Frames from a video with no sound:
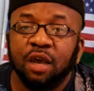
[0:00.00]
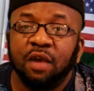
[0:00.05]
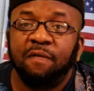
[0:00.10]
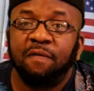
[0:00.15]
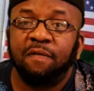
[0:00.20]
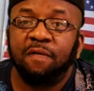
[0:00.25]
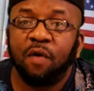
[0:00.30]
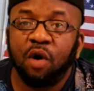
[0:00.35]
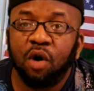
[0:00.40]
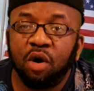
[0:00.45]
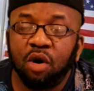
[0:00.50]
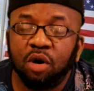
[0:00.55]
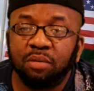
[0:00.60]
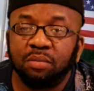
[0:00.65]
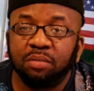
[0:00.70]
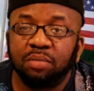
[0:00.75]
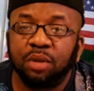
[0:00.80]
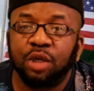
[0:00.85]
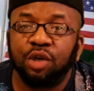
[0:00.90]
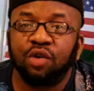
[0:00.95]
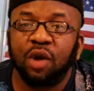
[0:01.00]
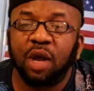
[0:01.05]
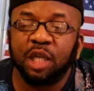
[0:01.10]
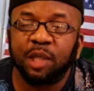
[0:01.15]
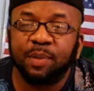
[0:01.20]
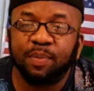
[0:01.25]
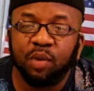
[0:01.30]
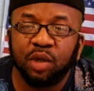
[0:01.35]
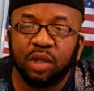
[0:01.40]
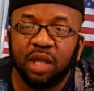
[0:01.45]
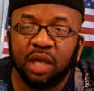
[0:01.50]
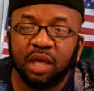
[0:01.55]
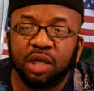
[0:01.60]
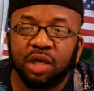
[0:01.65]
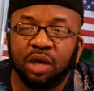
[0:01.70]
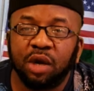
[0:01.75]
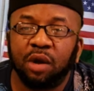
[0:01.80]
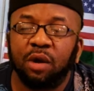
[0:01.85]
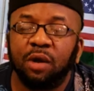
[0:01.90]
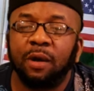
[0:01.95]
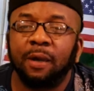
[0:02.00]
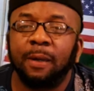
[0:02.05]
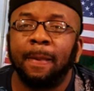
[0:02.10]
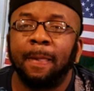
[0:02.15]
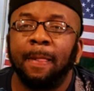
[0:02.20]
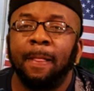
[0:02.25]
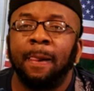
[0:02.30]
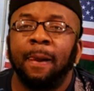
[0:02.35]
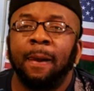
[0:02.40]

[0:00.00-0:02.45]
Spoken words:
Forms, transportation,